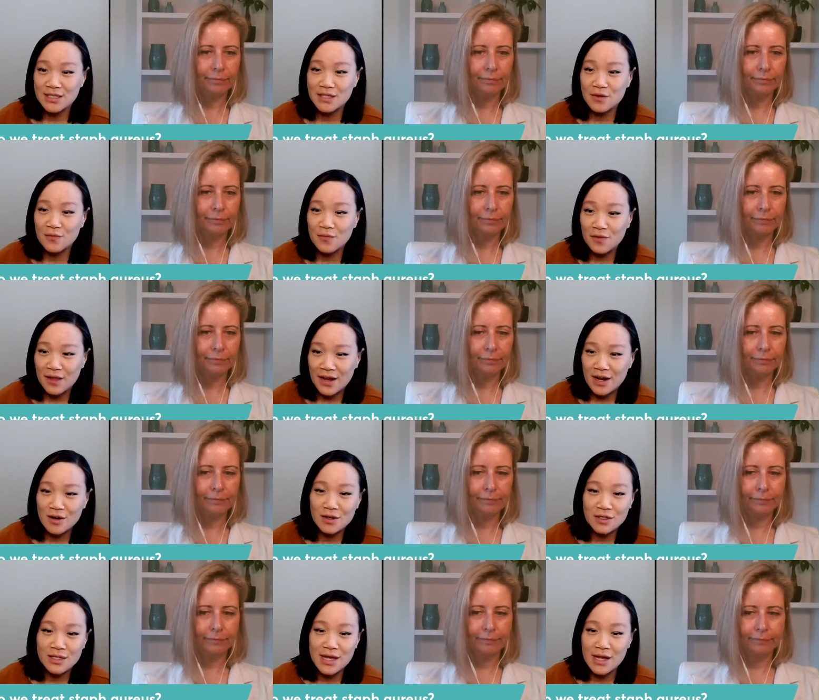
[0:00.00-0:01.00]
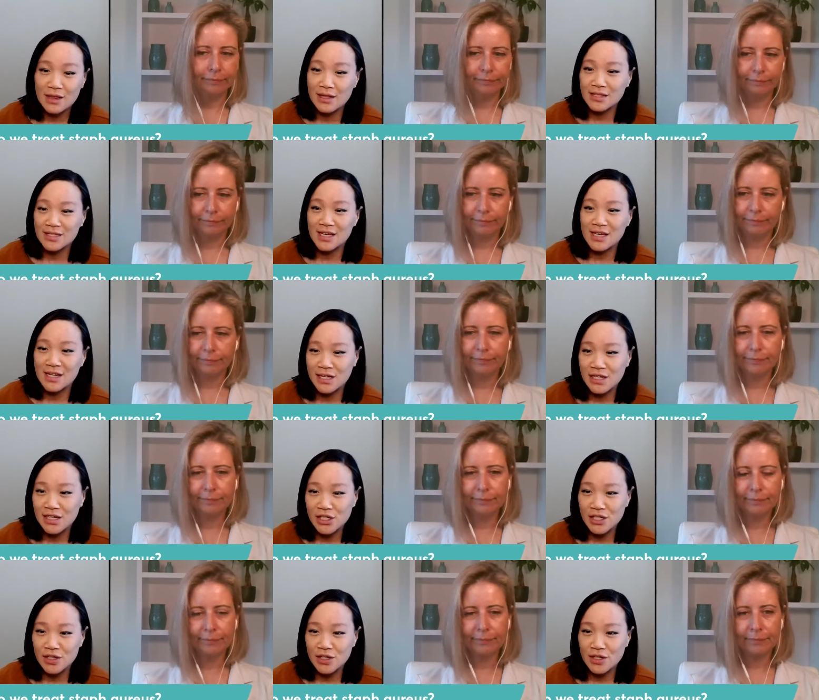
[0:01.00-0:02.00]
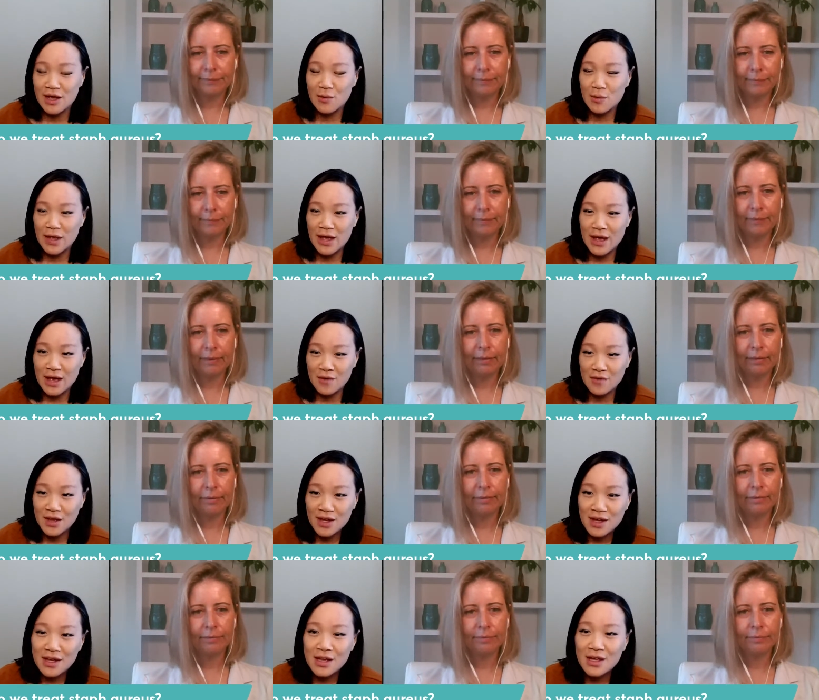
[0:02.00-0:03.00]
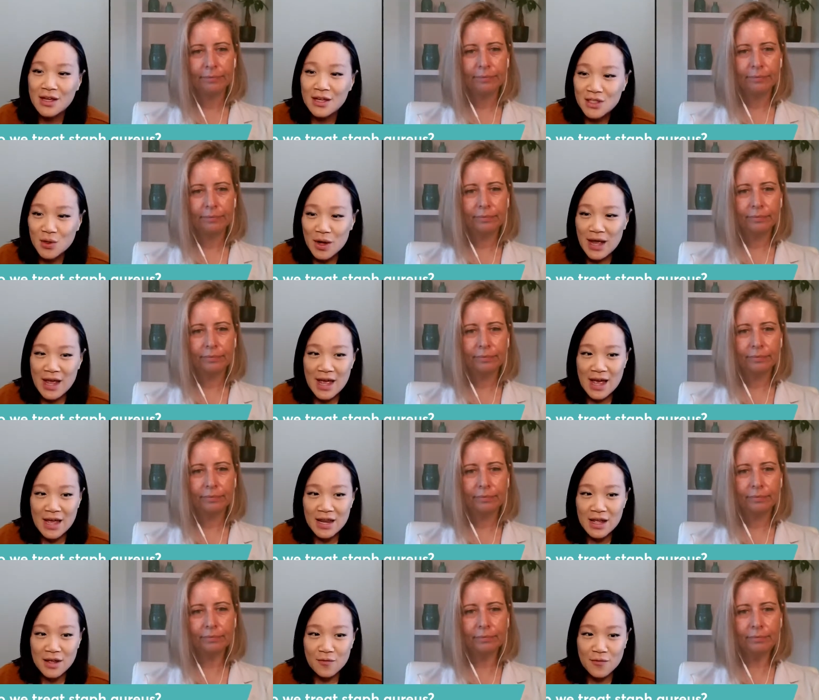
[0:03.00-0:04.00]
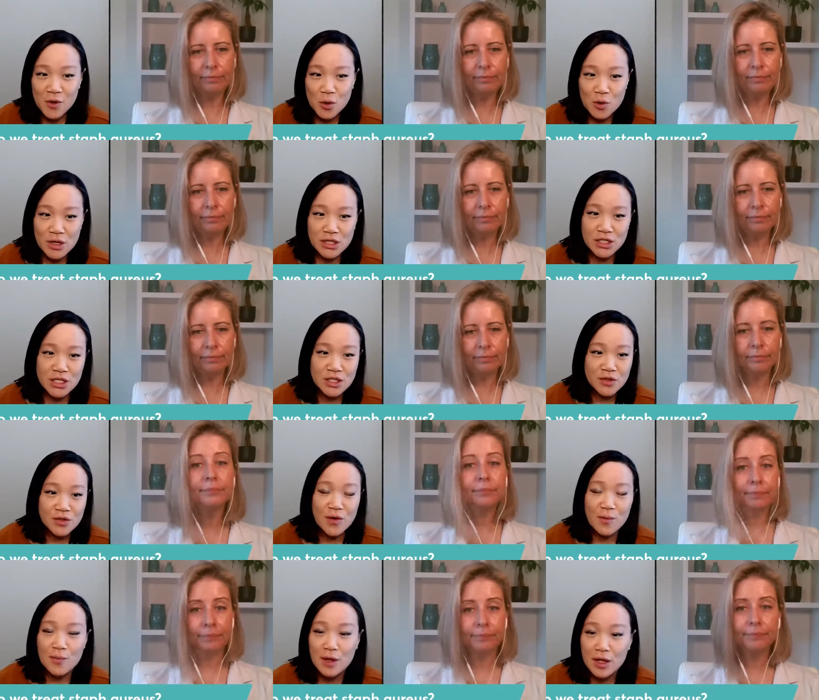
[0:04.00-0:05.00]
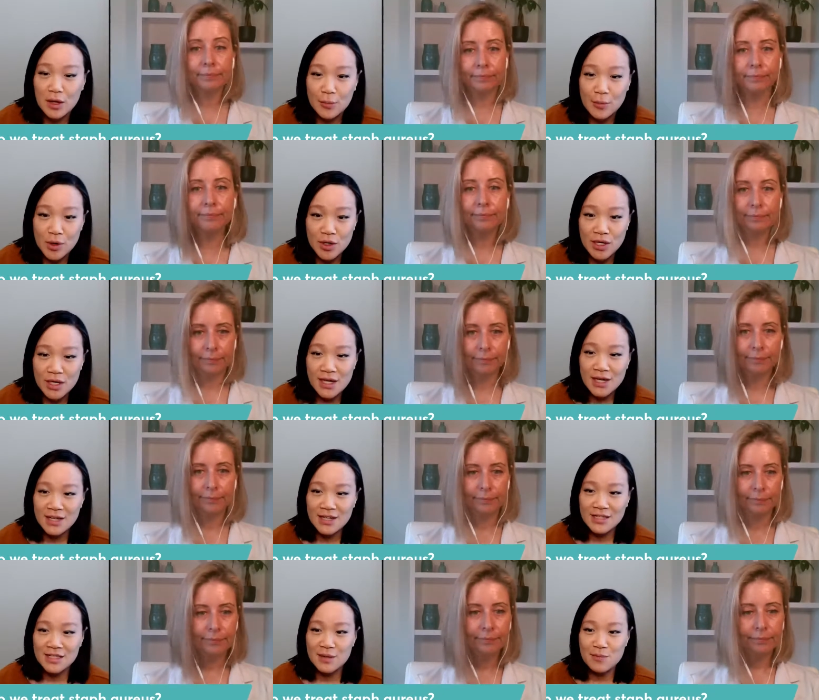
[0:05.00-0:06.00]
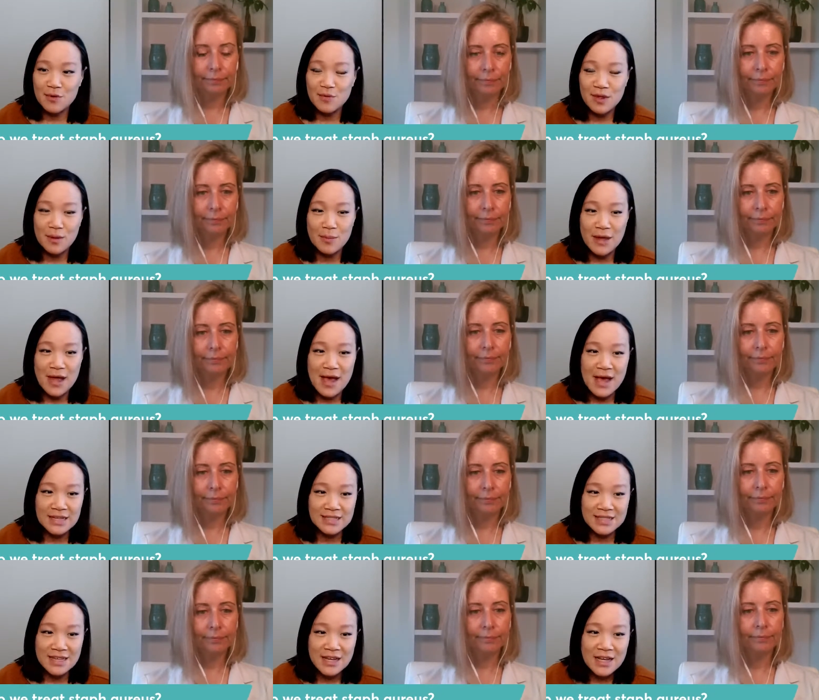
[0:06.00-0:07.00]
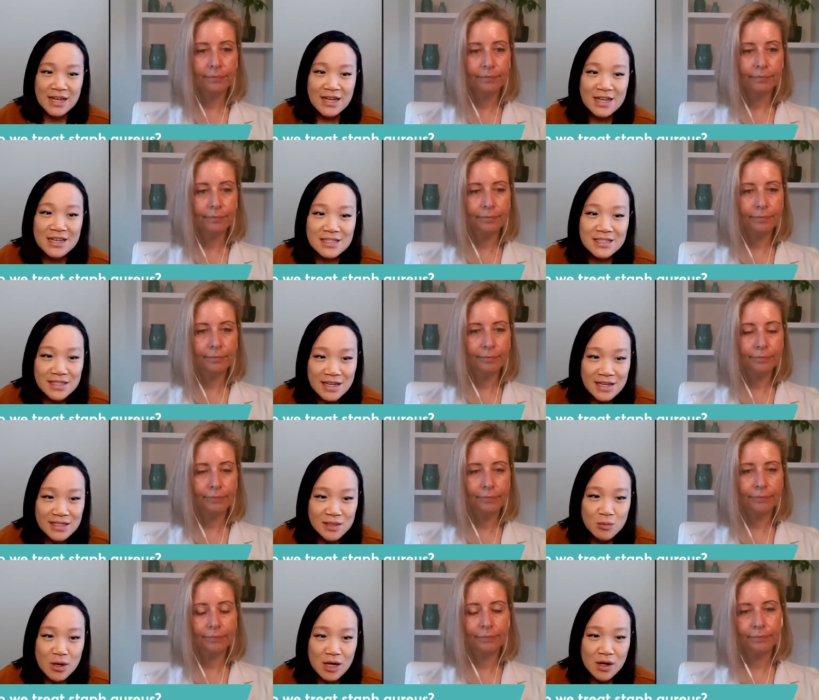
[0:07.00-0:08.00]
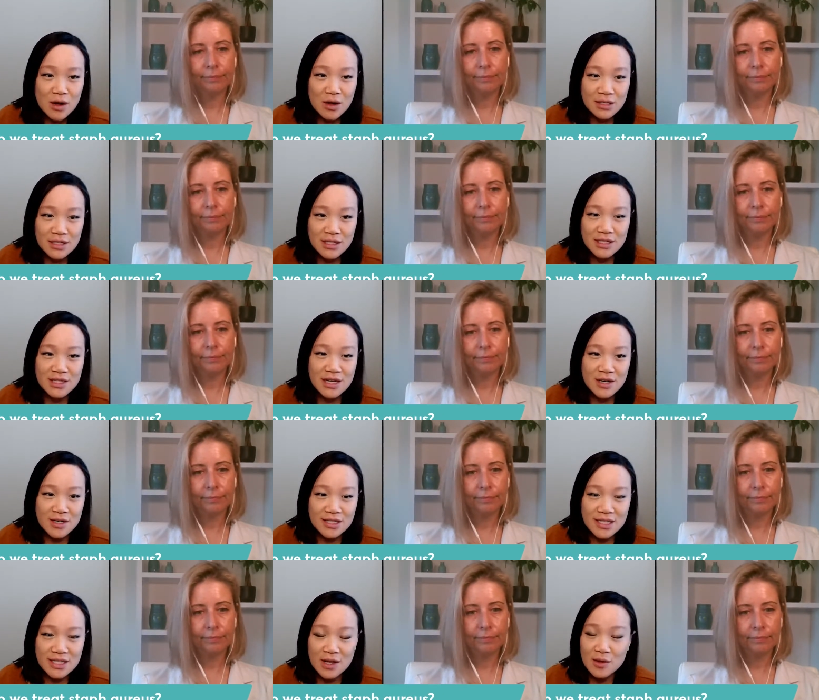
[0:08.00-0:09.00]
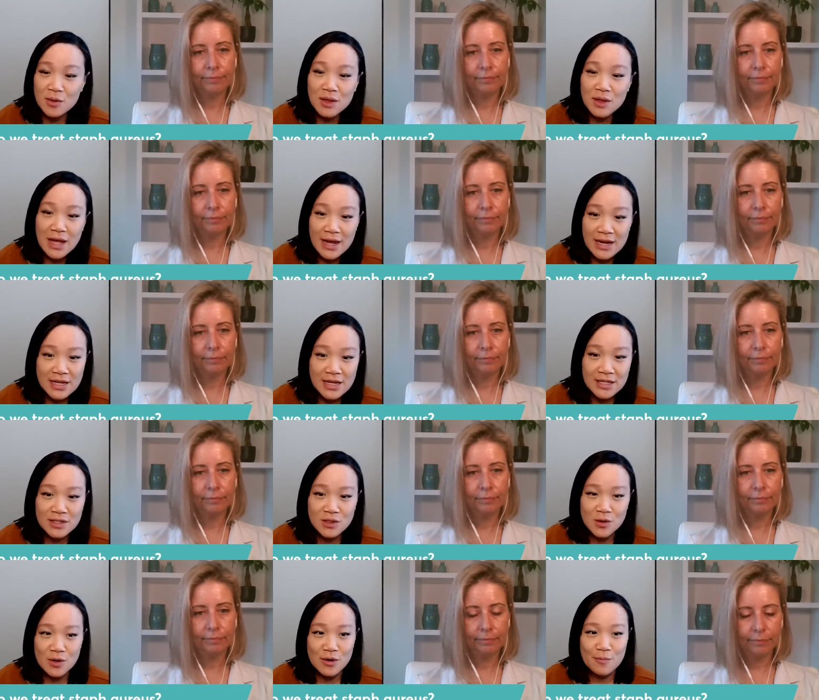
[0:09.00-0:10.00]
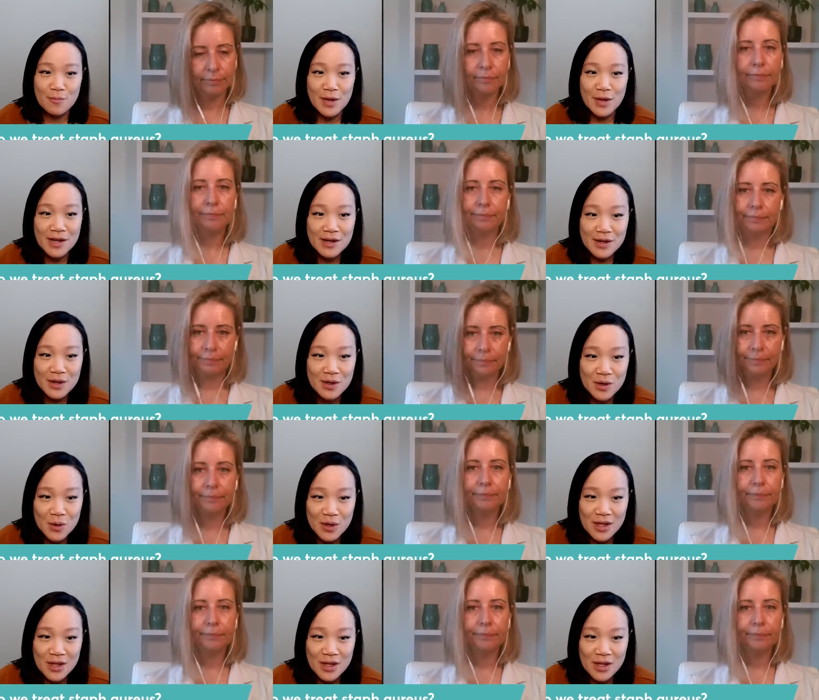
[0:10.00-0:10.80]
Speaker 1: the flares and the skin condition that we have. So, I had a few questions from the community. Some of them asked, Is this what causes their cellulitis or impetigo